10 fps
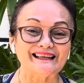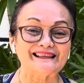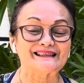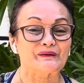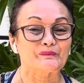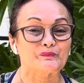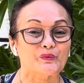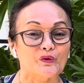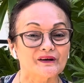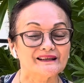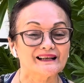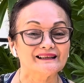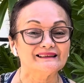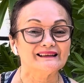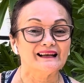is important,